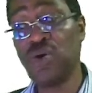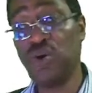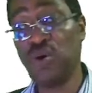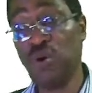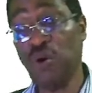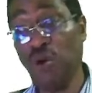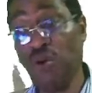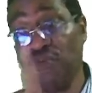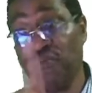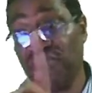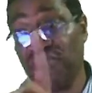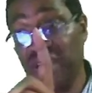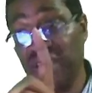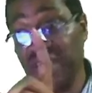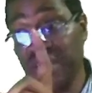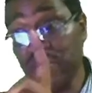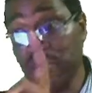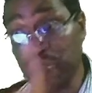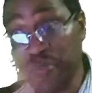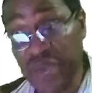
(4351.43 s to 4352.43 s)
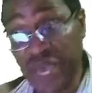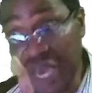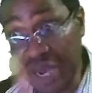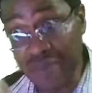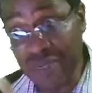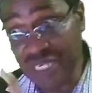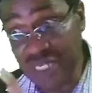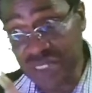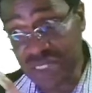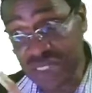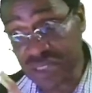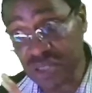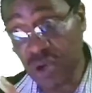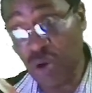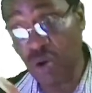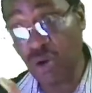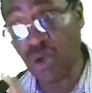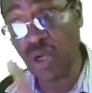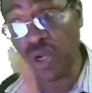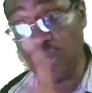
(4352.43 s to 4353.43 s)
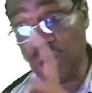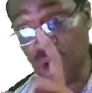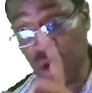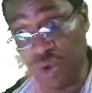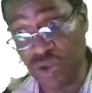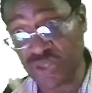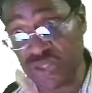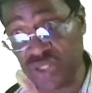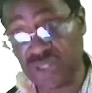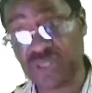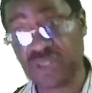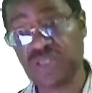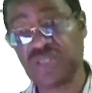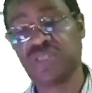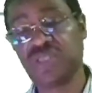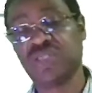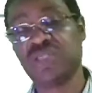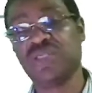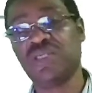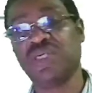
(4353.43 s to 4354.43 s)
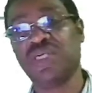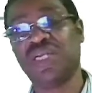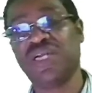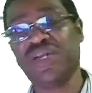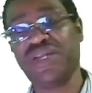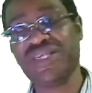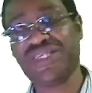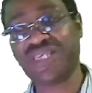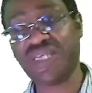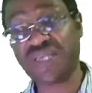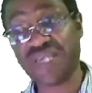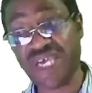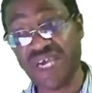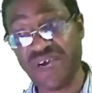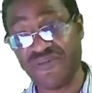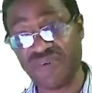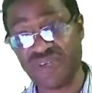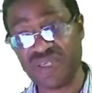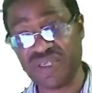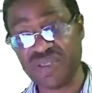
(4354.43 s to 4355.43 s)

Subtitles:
of the impairment loss. Listen carefully.